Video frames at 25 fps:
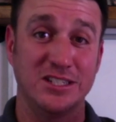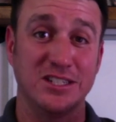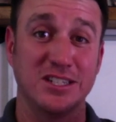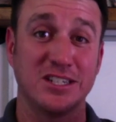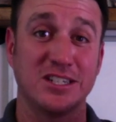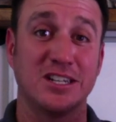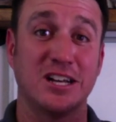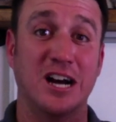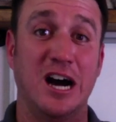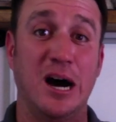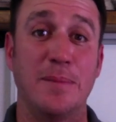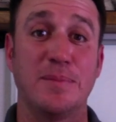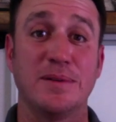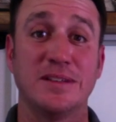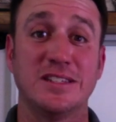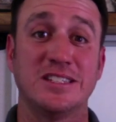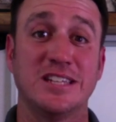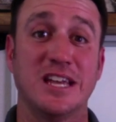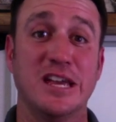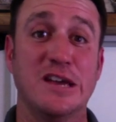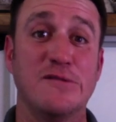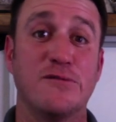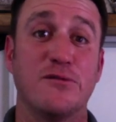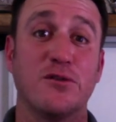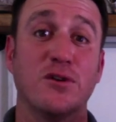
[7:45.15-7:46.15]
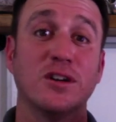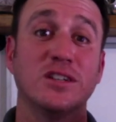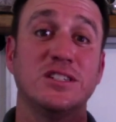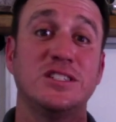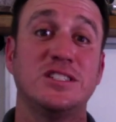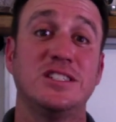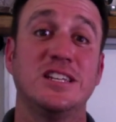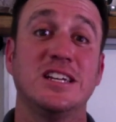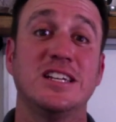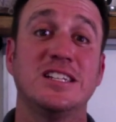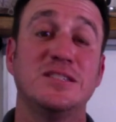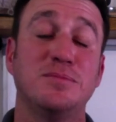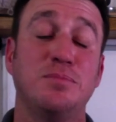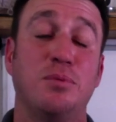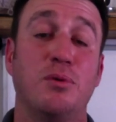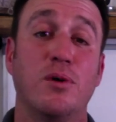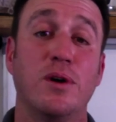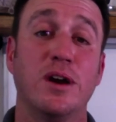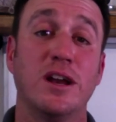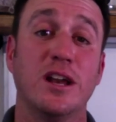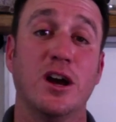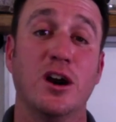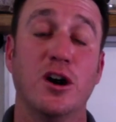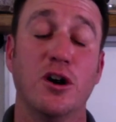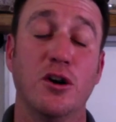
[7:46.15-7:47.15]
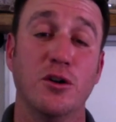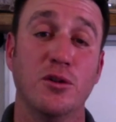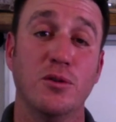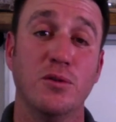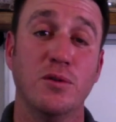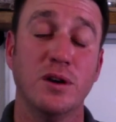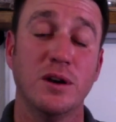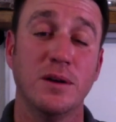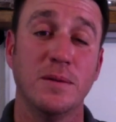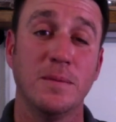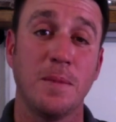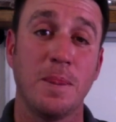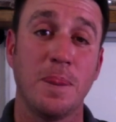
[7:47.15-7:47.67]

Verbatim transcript: to compensate for a 6.0